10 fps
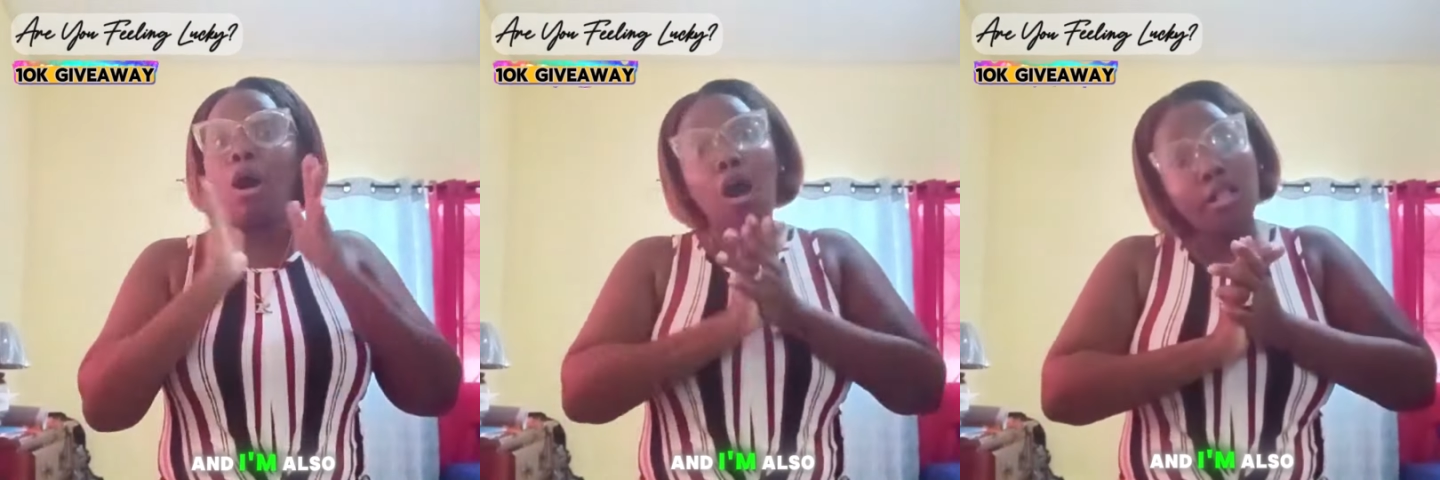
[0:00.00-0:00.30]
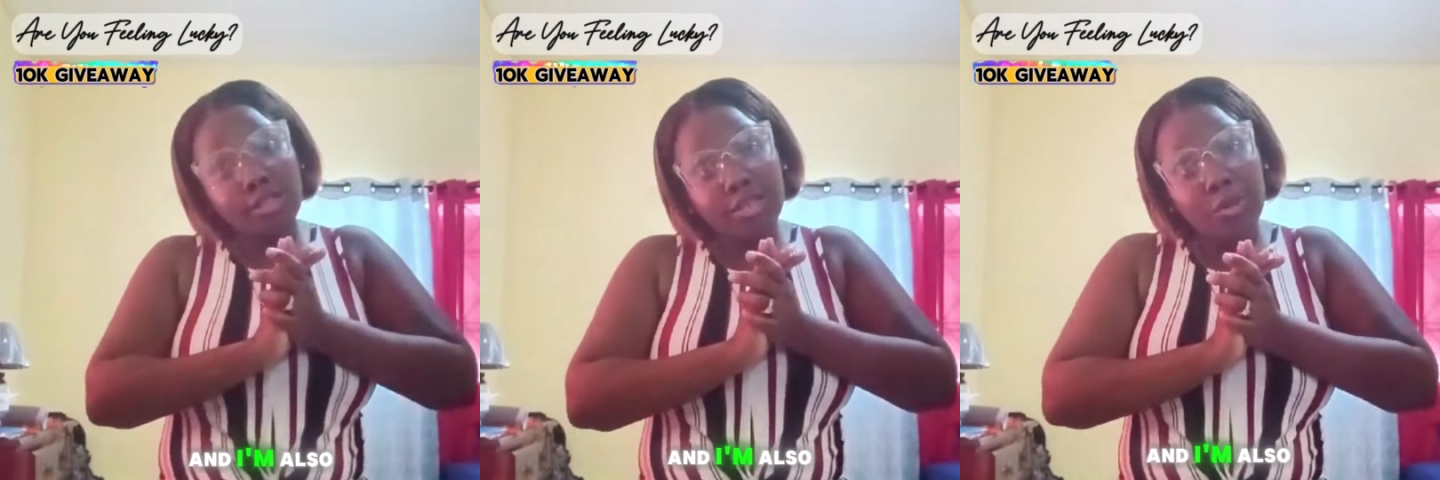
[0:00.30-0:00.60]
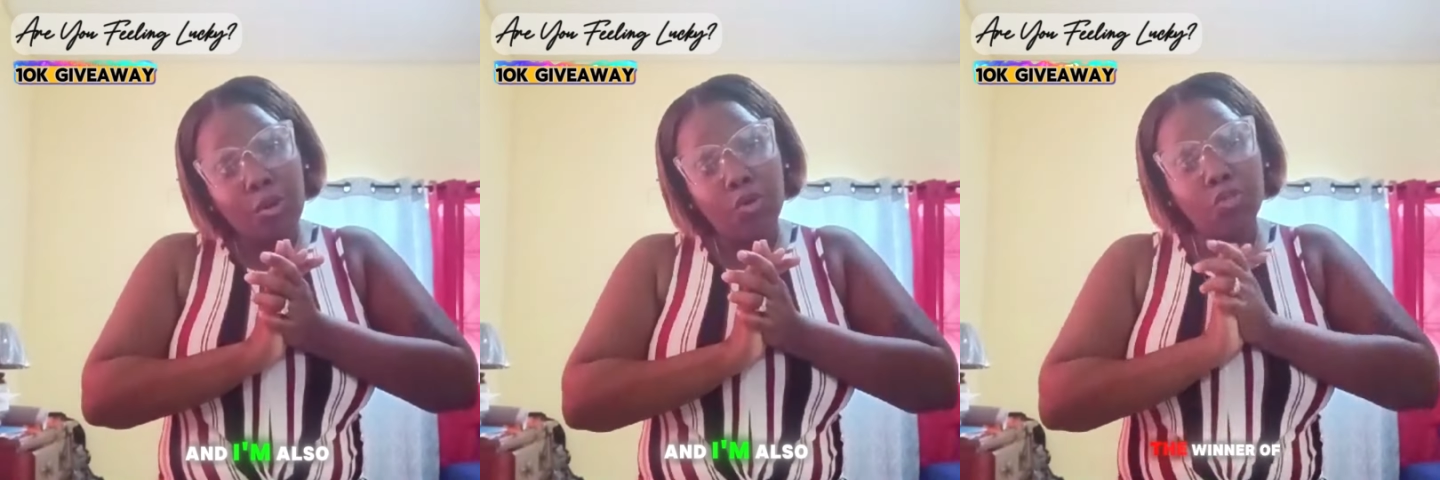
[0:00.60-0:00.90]

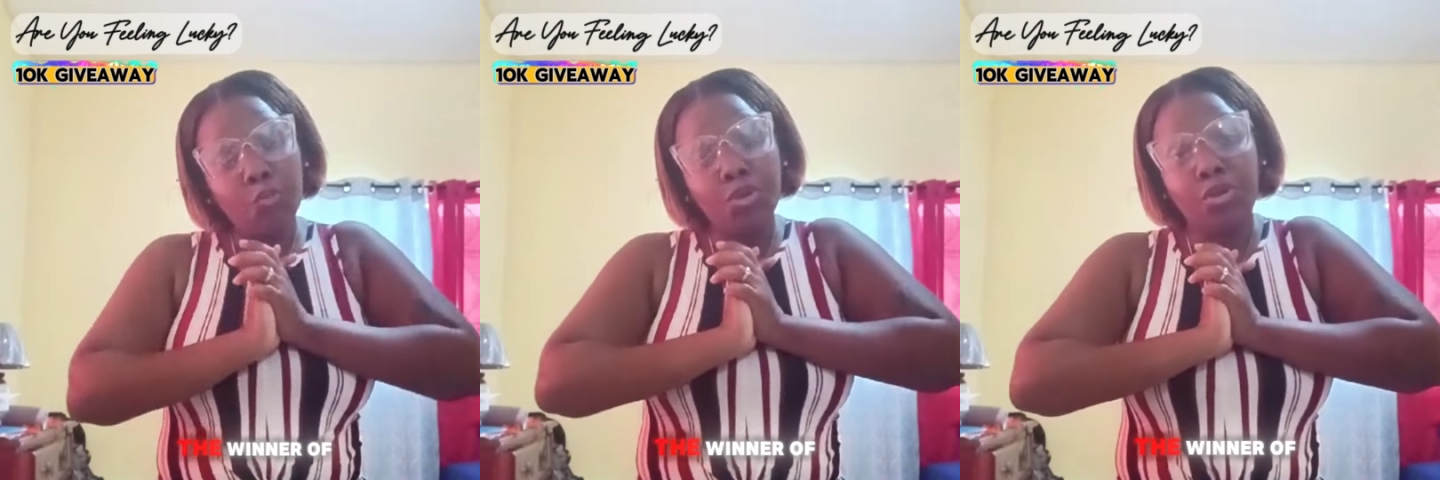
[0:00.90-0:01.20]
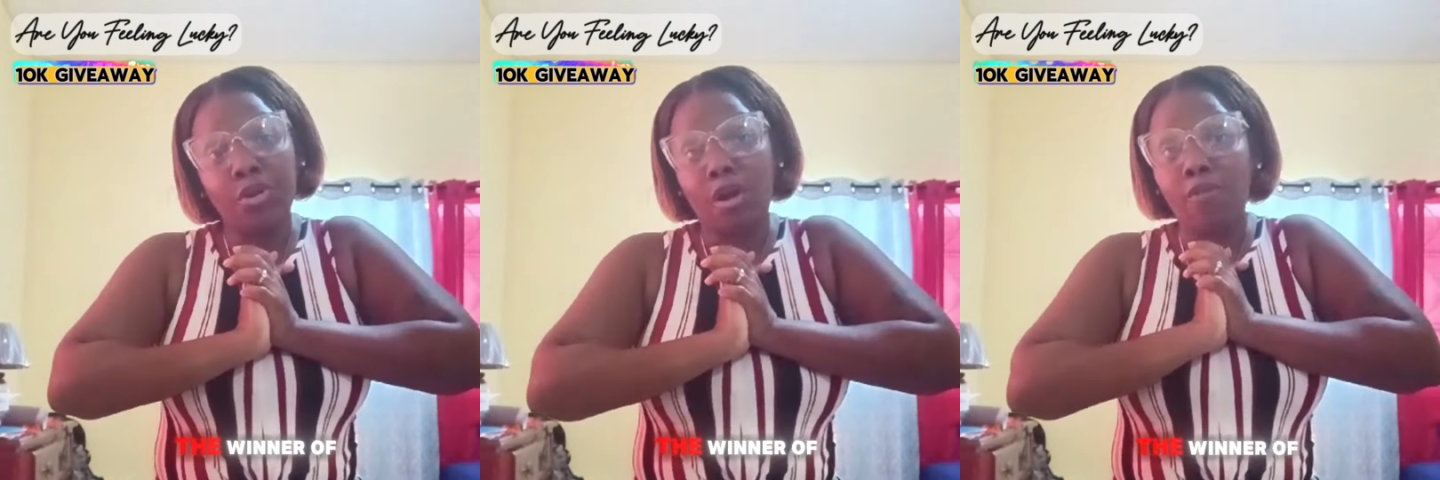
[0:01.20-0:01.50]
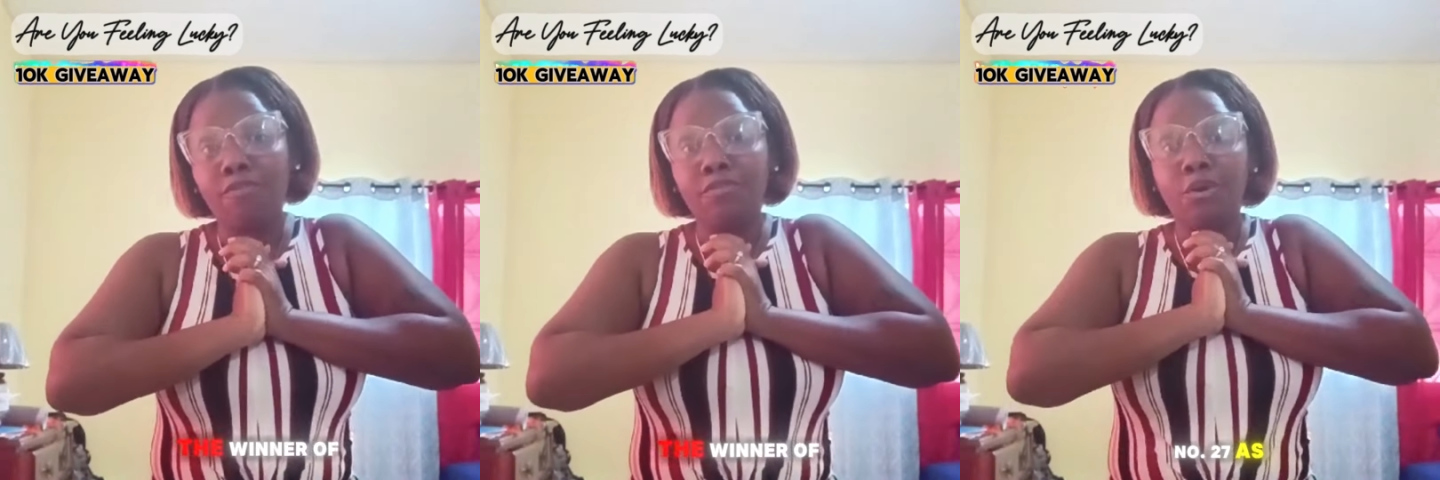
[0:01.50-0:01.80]
also the winner
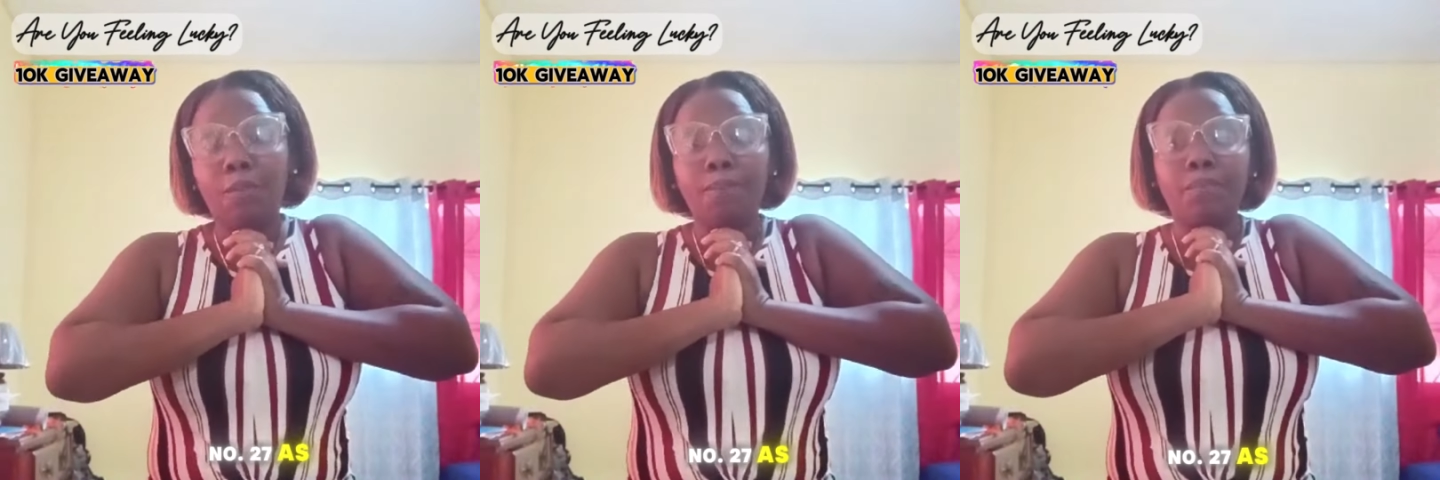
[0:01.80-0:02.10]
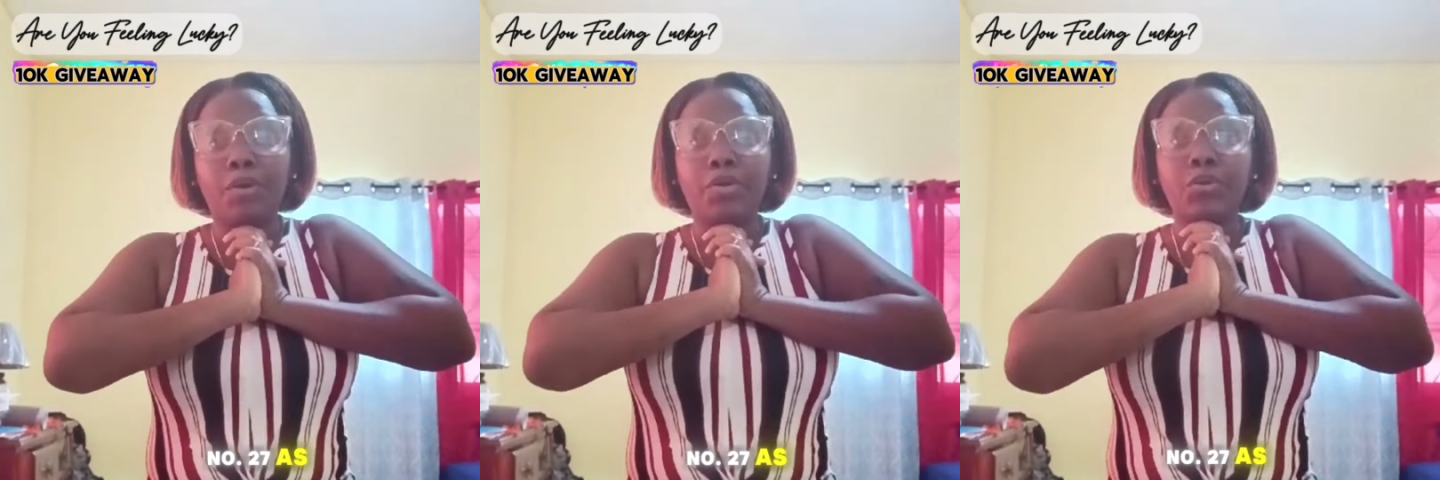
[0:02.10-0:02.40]
of number